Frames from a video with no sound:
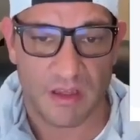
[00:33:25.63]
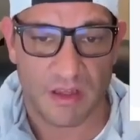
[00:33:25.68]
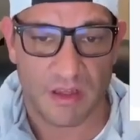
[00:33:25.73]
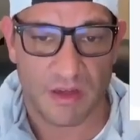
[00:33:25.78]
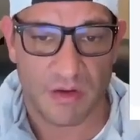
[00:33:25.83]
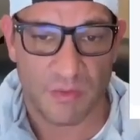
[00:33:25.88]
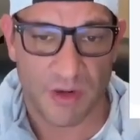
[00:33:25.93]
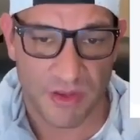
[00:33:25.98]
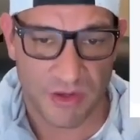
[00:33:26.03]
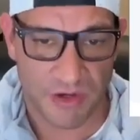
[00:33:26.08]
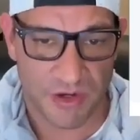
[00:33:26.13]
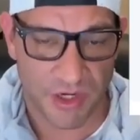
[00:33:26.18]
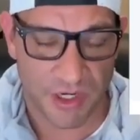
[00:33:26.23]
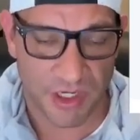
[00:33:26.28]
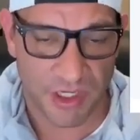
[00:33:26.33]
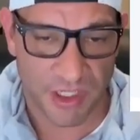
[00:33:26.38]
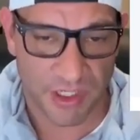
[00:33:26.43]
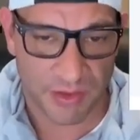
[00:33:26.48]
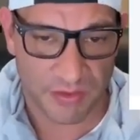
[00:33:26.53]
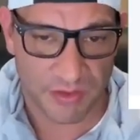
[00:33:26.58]
whether you're going
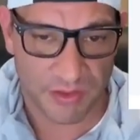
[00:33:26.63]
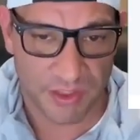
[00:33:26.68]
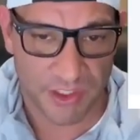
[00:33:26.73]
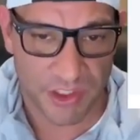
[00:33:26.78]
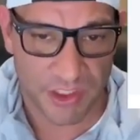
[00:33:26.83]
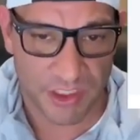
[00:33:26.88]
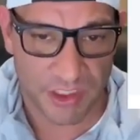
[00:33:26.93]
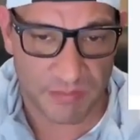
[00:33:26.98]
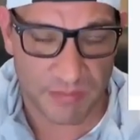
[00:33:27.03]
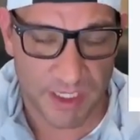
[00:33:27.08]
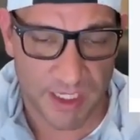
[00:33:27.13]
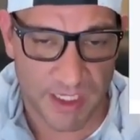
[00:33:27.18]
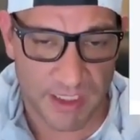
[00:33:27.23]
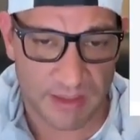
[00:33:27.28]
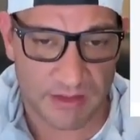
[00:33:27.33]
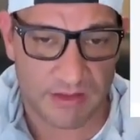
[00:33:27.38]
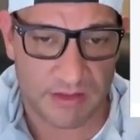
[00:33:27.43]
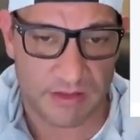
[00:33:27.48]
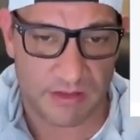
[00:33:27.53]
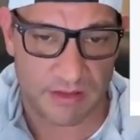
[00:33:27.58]
to go to the junk
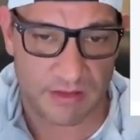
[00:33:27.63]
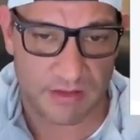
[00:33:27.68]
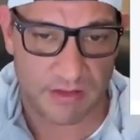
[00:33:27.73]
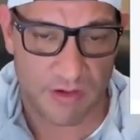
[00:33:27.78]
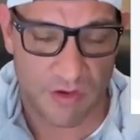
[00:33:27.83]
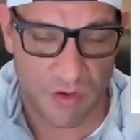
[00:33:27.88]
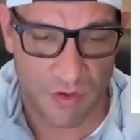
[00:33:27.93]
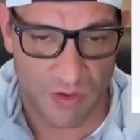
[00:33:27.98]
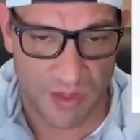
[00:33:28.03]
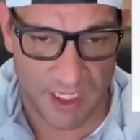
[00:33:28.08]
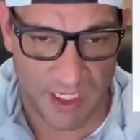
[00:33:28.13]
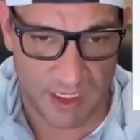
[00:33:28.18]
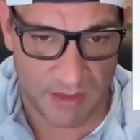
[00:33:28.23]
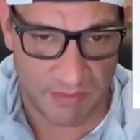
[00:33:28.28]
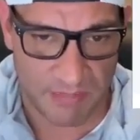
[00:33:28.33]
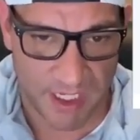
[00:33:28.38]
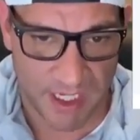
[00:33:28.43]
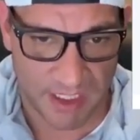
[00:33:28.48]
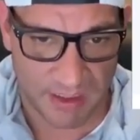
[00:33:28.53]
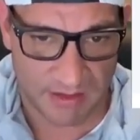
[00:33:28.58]
box or the
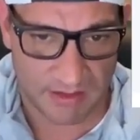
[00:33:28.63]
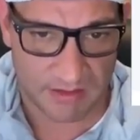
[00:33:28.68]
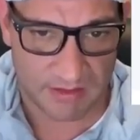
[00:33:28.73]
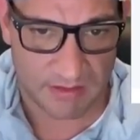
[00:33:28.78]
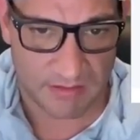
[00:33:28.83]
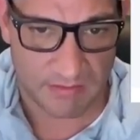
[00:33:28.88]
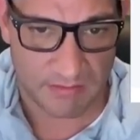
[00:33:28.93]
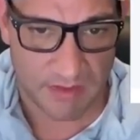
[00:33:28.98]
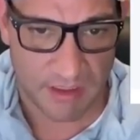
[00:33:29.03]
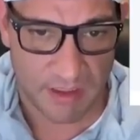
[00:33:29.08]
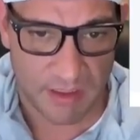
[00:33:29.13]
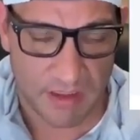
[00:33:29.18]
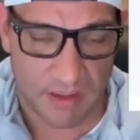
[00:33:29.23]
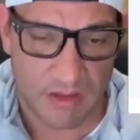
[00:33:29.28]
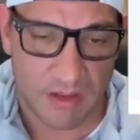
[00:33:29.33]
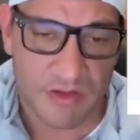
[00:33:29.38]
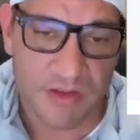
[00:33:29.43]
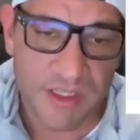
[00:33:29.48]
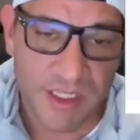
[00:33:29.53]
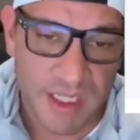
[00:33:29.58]
inbox.
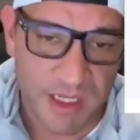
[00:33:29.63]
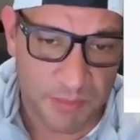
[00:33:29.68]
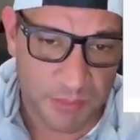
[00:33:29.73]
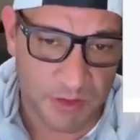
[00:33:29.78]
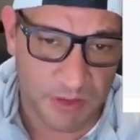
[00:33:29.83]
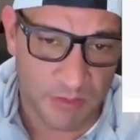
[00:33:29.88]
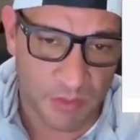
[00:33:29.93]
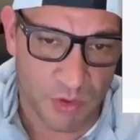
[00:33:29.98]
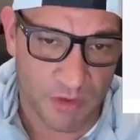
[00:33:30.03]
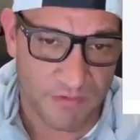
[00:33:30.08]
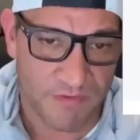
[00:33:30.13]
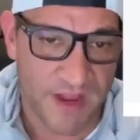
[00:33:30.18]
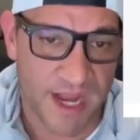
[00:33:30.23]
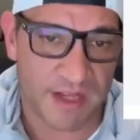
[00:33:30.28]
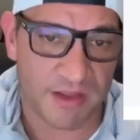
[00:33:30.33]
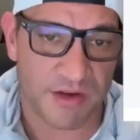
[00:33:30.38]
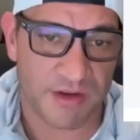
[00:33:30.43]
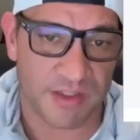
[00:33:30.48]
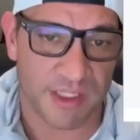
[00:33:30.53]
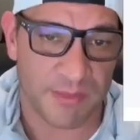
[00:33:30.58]
There's a couple of more
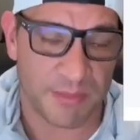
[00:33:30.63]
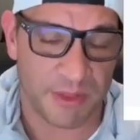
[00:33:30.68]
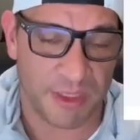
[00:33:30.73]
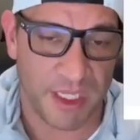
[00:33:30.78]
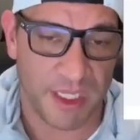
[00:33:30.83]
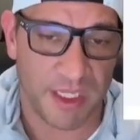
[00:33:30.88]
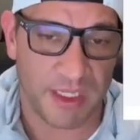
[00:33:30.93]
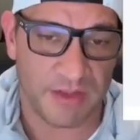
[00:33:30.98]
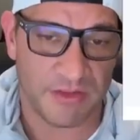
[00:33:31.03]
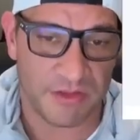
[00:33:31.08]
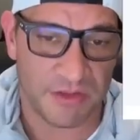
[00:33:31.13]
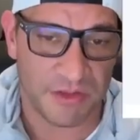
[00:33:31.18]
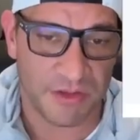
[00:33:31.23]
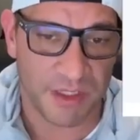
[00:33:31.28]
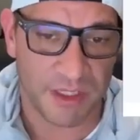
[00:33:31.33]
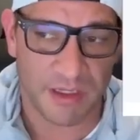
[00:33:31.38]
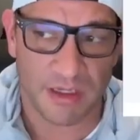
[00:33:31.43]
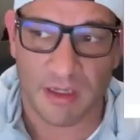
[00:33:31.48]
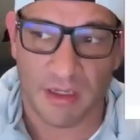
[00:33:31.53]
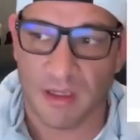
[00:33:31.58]
factors that play into
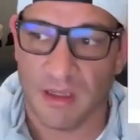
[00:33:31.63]
it.